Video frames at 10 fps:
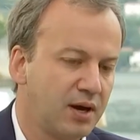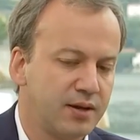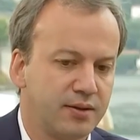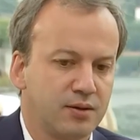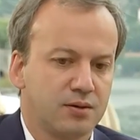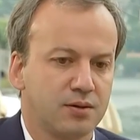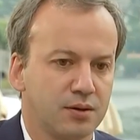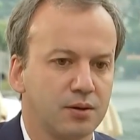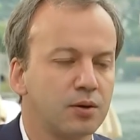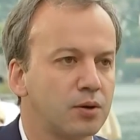I think
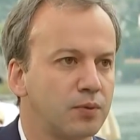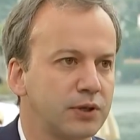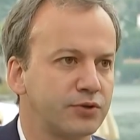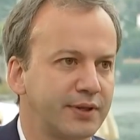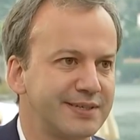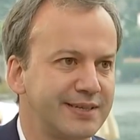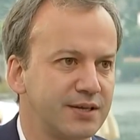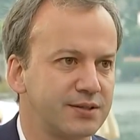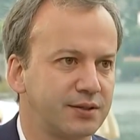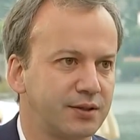uh, one should
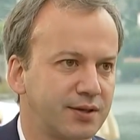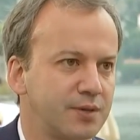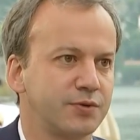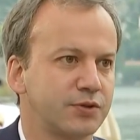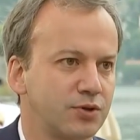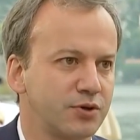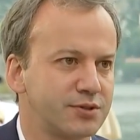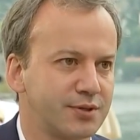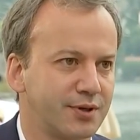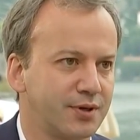understand that it comes with
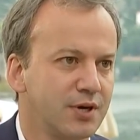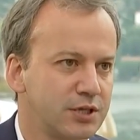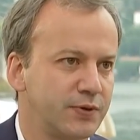costs, uh,